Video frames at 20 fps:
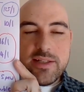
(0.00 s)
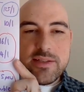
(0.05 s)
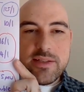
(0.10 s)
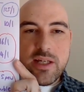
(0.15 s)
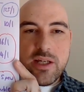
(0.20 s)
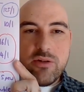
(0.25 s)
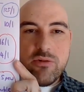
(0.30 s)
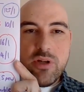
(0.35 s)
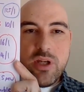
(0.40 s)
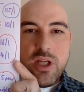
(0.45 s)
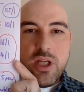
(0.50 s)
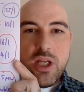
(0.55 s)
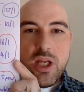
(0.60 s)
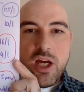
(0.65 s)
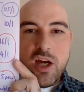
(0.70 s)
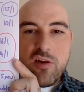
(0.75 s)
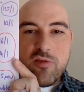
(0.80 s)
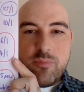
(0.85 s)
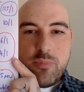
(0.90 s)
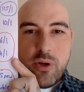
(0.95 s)
So
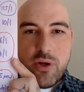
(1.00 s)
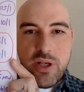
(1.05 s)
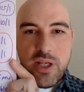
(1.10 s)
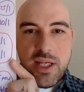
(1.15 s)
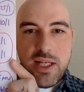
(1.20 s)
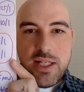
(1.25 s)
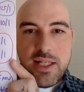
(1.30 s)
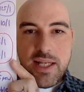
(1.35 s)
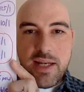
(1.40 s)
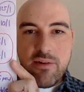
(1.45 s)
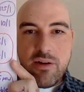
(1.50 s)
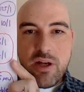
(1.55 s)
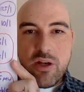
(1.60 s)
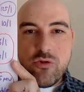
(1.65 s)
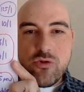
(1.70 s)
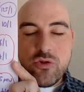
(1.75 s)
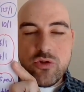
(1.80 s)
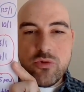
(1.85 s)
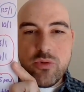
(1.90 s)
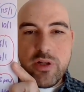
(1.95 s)
I've put it in there at
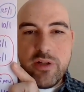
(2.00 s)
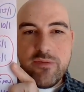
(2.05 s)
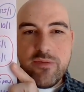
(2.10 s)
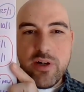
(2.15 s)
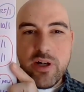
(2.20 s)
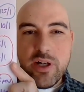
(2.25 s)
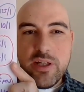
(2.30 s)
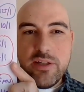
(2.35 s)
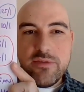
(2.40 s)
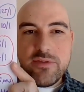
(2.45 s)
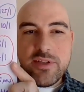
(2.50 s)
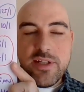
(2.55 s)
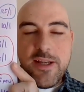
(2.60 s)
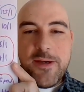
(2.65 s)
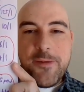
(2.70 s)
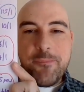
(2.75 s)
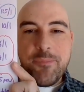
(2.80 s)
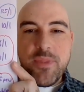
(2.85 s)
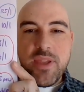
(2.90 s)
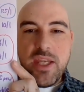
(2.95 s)
125s.
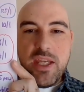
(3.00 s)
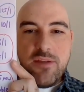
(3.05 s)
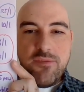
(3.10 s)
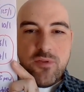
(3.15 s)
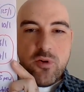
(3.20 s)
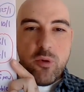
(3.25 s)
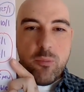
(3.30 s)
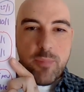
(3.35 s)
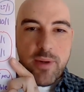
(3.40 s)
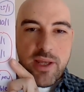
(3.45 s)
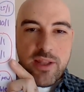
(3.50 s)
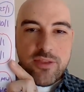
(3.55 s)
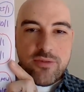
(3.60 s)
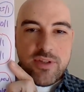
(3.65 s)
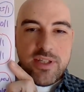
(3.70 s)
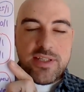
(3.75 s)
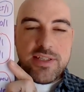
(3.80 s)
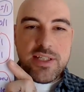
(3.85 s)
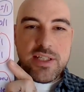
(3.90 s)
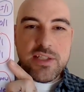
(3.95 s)
If you're bet
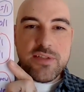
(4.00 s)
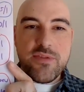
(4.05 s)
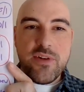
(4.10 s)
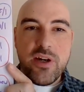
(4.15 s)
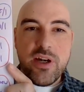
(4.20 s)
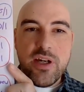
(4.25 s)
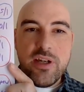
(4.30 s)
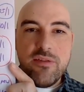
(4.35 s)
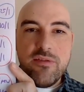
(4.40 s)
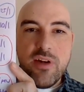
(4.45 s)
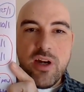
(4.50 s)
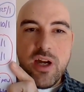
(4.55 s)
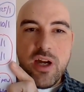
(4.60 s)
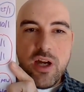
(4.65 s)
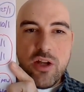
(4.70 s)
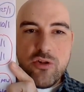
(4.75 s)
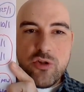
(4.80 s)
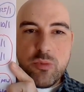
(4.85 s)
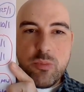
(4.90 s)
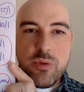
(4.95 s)
365,
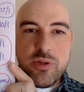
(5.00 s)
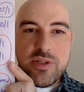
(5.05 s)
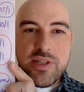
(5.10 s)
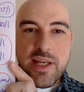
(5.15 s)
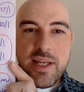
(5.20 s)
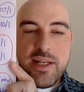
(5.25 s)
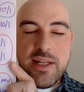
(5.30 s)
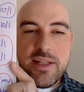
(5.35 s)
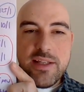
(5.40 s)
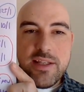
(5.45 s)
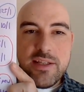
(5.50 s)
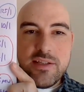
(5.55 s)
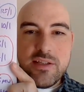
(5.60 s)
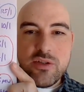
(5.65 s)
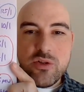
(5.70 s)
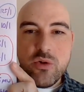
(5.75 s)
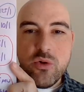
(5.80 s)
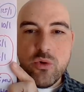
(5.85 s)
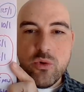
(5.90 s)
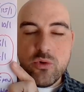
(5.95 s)
100% this
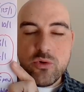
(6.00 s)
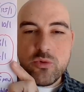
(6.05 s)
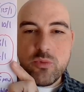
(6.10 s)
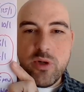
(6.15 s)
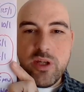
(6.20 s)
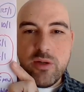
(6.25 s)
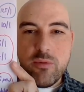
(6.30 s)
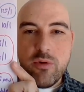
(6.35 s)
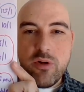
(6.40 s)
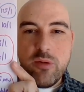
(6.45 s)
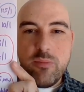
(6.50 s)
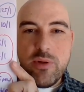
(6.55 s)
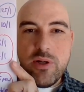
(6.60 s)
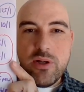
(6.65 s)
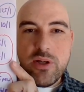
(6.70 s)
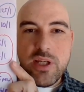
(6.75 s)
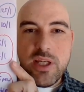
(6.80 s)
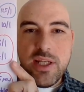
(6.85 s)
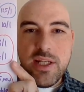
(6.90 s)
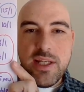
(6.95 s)
is a horse where you want to be
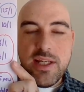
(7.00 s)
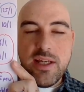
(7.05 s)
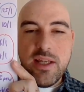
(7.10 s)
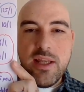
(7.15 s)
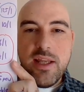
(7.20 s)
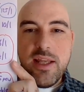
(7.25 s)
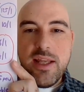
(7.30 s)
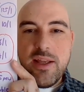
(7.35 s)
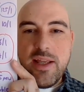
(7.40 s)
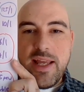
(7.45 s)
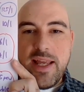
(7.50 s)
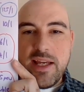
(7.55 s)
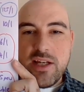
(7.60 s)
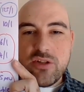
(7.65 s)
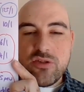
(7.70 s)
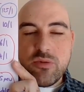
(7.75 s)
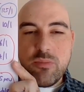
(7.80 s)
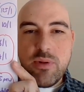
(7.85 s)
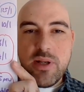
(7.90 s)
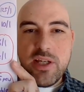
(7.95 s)
looking at
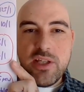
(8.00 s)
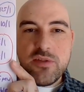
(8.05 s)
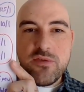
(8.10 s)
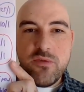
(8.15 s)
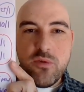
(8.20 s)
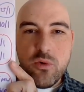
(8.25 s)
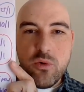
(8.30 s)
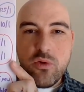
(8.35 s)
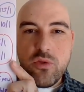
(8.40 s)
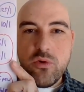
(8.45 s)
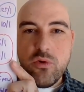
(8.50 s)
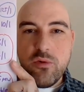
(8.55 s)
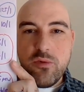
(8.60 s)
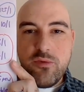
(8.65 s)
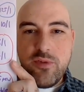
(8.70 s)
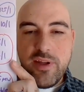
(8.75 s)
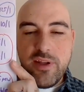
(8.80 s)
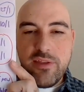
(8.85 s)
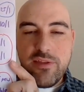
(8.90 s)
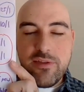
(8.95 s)
extra place fourth or
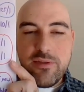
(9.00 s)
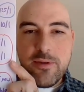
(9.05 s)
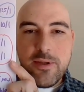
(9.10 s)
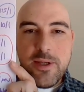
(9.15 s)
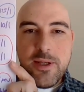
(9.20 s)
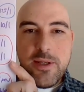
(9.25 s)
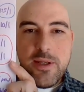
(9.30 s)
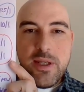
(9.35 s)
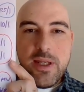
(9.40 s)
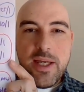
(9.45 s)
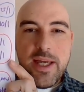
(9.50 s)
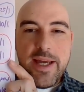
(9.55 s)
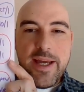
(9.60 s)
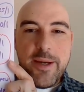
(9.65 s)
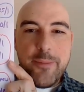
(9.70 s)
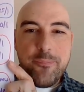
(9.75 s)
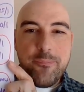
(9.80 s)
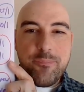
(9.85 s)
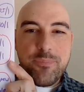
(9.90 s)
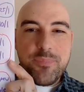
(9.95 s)
fifth.
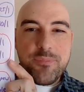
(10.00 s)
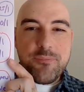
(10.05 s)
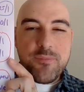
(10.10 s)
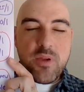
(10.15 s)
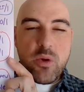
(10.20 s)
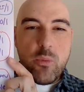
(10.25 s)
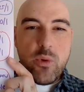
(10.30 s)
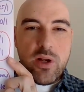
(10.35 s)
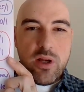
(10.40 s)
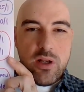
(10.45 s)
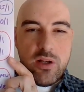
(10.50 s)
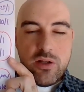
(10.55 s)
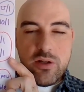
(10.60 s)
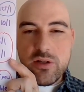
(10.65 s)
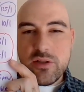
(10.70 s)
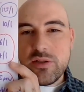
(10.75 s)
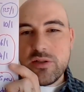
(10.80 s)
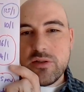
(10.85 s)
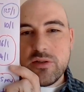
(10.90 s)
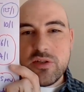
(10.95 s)
When I
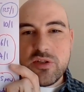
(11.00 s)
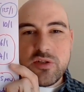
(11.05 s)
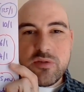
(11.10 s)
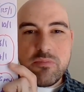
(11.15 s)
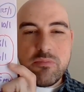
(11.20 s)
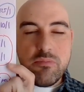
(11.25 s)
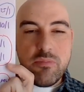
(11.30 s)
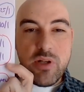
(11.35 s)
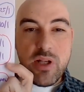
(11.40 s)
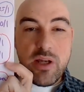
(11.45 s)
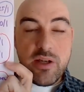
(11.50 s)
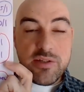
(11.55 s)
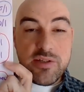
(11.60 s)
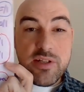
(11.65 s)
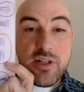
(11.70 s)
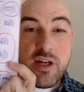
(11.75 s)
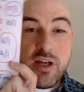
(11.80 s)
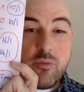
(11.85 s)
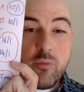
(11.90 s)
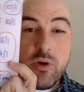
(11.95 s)
looked this last
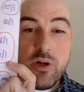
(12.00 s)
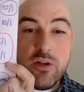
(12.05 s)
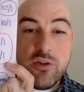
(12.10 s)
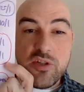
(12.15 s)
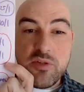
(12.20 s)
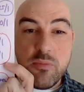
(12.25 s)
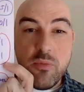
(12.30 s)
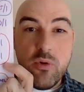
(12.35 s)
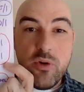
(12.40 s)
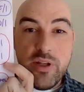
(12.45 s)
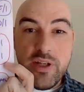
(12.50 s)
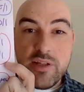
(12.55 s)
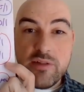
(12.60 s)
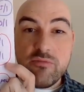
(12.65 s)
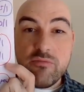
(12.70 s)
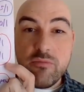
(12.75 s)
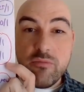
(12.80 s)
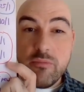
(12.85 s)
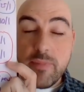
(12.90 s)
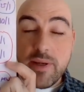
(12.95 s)
night and we'll look this morning,
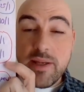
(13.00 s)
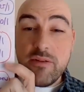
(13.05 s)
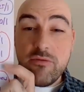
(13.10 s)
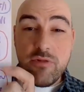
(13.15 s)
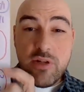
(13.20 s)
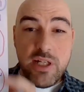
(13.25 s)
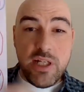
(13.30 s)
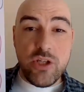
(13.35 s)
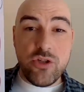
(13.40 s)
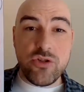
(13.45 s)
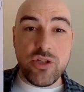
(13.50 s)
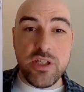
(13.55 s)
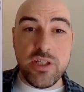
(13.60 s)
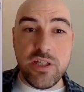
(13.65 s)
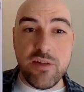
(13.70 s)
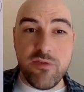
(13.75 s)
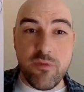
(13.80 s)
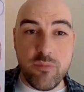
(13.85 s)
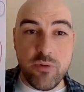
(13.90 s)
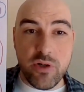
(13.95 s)
really interesting
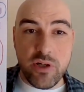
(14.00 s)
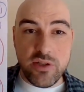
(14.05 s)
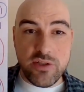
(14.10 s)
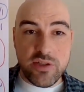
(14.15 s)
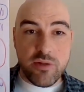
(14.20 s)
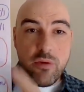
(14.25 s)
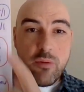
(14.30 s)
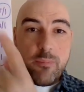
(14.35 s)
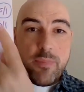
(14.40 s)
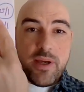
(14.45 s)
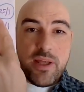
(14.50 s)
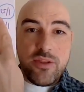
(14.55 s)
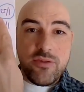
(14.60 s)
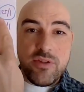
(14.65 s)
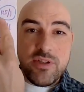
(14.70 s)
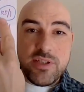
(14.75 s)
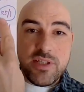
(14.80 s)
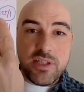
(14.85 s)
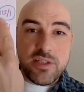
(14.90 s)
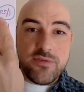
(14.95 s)
different price. So on bet
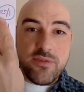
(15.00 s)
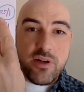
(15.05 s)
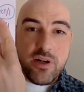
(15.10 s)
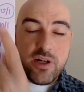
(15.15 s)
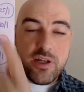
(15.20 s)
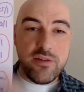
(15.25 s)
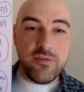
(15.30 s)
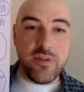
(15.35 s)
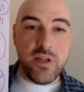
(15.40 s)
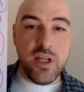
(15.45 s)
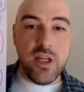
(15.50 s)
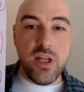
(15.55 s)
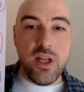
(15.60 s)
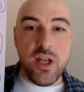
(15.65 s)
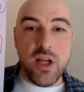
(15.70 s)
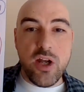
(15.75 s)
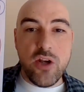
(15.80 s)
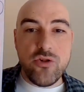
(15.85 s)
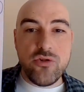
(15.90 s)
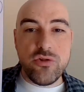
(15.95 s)
365,
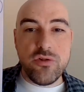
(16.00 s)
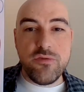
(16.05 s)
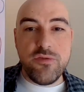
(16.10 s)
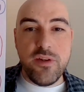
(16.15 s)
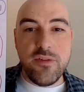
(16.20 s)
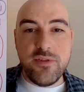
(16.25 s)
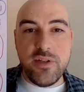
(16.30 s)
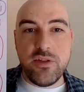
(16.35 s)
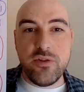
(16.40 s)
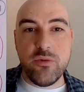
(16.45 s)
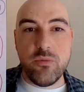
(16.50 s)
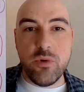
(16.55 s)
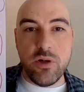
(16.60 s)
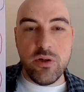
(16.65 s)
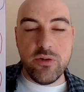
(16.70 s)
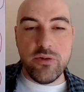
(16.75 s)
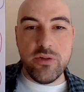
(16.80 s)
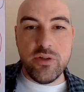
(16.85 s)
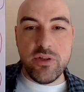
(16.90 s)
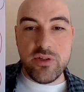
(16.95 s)

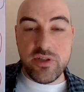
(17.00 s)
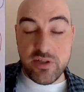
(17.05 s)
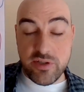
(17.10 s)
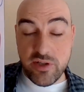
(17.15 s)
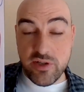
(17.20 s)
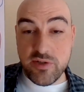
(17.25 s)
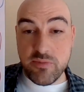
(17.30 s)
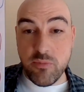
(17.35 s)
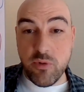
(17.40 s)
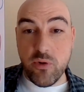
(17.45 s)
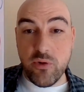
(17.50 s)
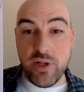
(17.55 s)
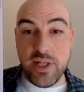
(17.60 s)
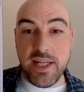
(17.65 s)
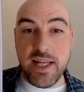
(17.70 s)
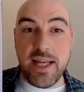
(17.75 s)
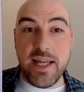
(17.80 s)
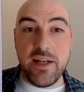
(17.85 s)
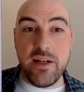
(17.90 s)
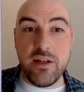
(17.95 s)
150-1 this
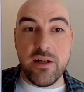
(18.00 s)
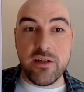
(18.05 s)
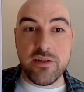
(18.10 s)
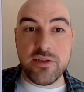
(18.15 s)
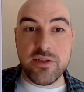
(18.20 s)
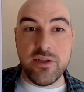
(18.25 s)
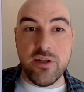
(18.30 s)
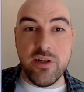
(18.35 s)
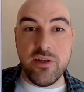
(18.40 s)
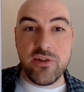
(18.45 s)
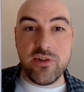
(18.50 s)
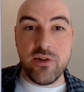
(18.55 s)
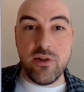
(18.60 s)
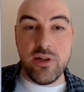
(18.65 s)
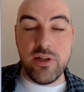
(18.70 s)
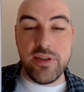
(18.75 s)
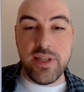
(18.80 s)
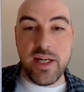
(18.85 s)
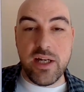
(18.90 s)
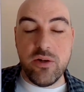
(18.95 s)
morning and last night,
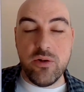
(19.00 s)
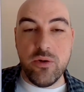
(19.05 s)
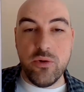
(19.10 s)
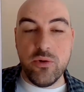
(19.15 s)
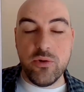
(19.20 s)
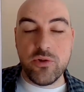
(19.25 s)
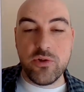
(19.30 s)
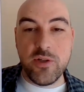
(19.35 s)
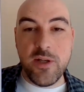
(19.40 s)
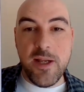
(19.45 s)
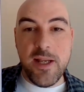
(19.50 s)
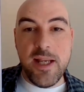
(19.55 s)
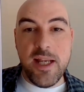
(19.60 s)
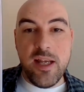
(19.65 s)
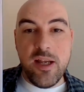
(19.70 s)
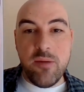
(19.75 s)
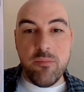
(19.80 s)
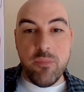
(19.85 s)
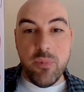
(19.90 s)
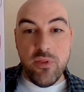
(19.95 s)
solid that horse.
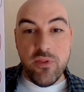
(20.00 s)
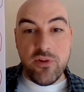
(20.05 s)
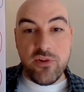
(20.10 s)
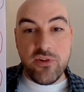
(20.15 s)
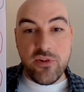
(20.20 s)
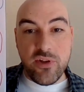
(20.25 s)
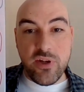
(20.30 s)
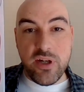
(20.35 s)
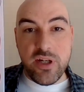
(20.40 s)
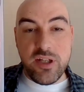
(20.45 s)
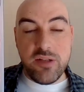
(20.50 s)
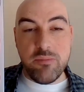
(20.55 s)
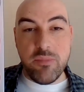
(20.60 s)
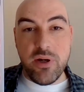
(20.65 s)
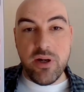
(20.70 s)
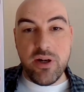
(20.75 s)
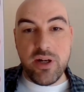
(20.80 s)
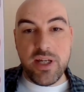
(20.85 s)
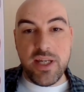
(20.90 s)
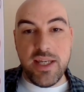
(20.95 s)
But the side
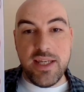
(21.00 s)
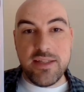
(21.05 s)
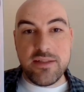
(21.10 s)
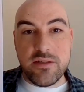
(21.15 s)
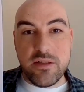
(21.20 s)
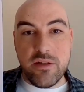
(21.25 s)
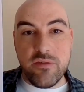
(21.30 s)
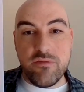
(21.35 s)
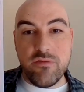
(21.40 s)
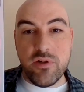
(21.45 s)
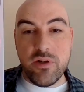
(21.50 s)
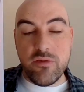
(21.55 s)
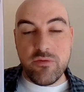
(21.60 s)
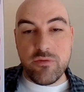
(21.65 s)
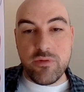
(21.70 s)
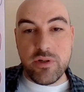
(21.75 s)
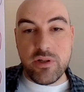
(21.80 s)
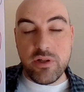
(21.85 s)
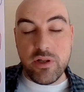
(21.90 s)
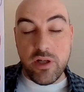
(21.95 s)
markets
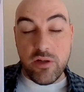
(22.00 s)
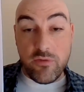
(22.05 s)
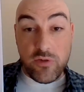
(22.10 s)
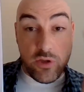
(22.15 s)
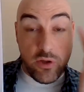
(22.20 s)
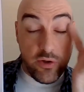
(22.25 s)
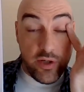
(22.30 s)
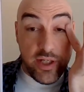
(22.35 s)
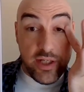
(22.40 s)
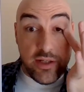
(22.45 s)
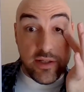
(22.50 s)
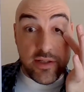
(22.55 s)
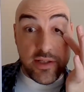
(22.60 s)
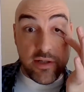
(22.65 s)
have gone in.